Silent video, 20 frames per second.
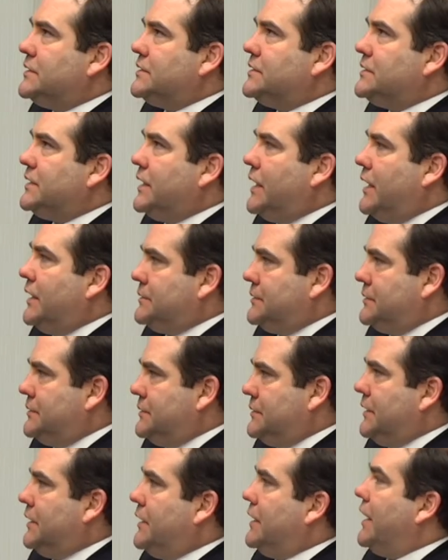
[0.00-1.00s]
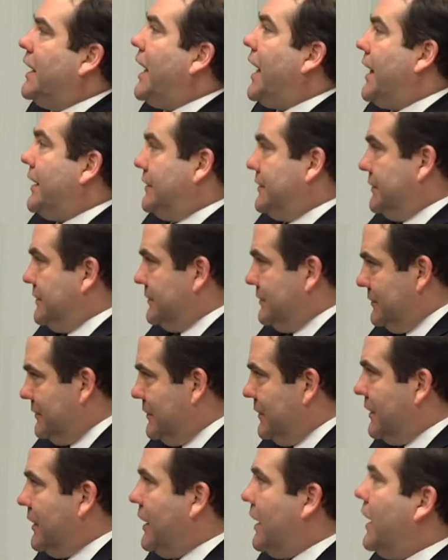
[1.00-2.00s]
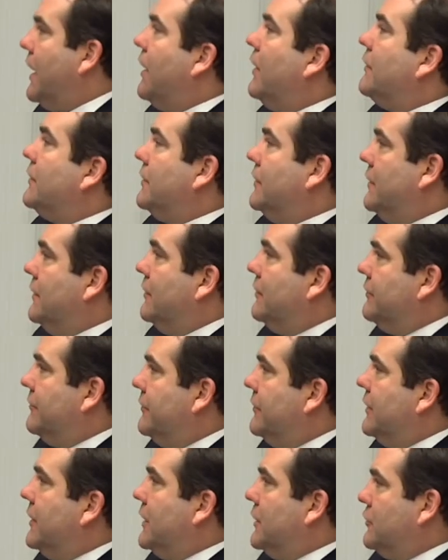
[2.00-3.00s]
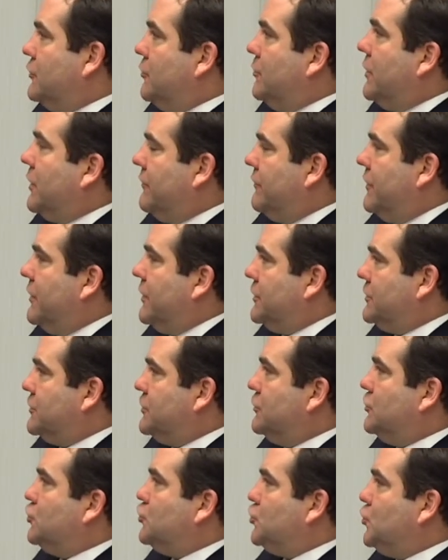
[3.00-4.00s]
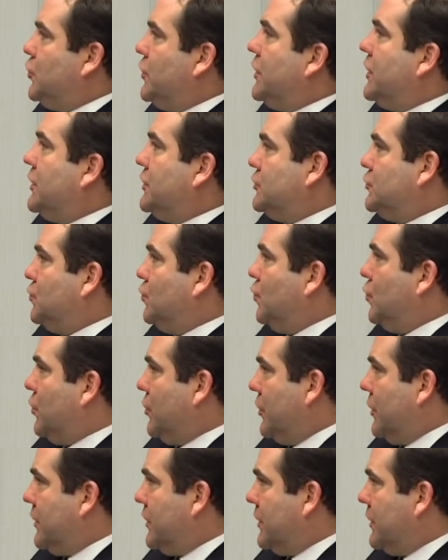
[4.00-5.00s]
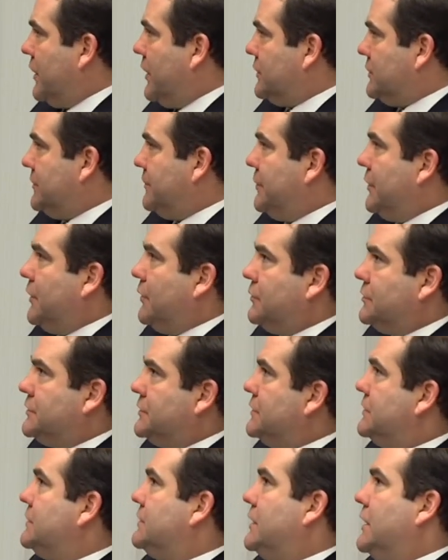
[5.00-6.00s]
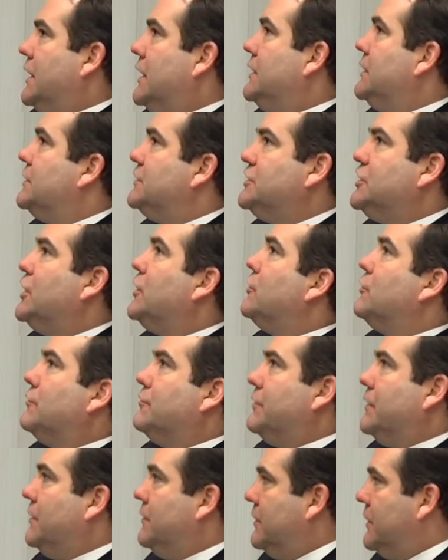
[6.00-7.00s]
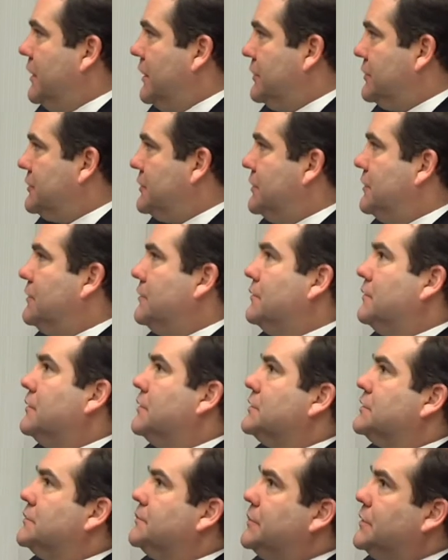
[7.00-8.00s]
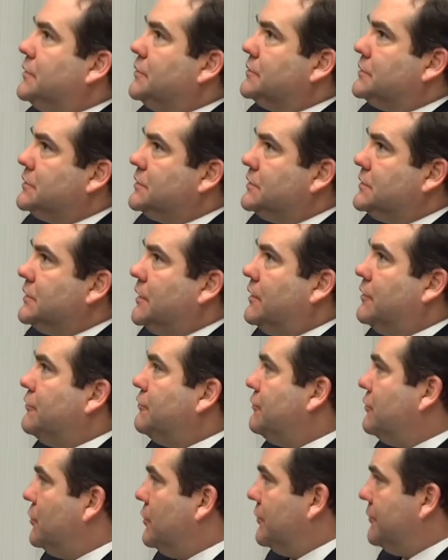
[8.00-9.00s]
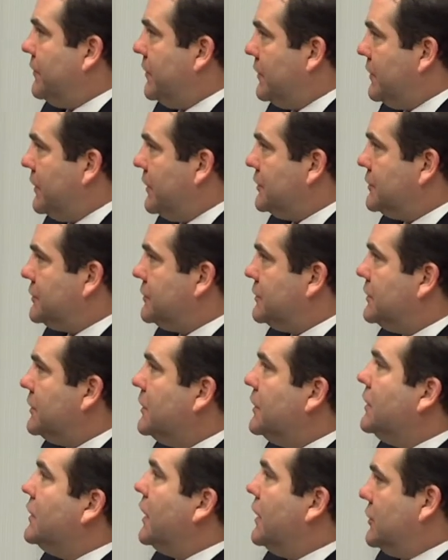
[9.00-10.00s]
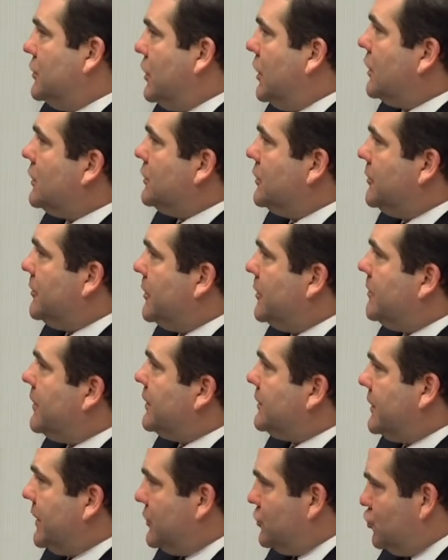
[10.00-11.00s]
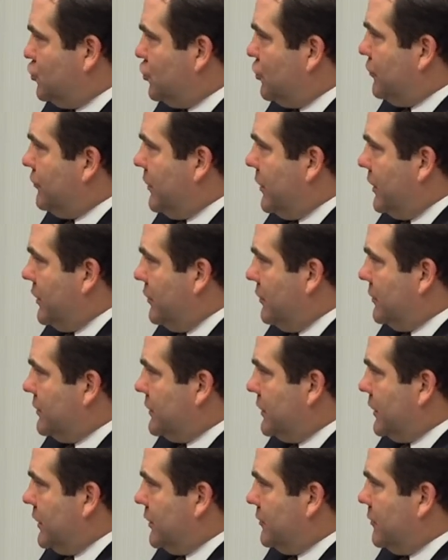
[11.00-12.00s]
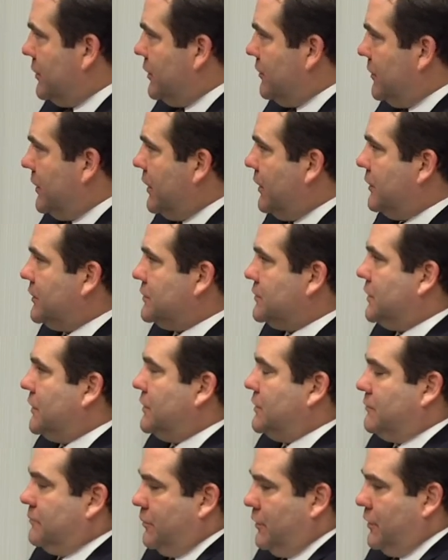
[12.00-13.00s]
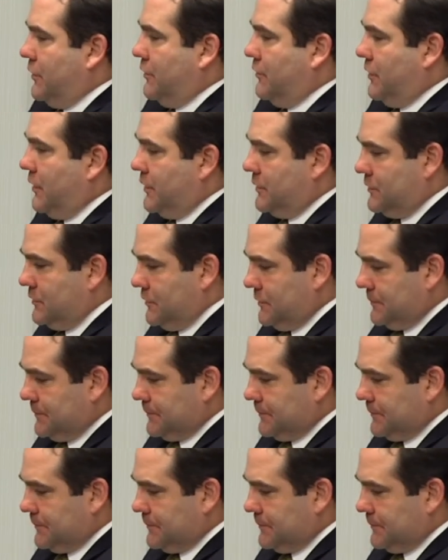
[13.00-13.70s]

States get out of the Inter-American Foundation doing its work as opposed to, say, the Tinker Foundation or as opposed to, say, the Ford Foundation? And talk a little bit about that survey you were telling me about yeah, as right. part of your answer.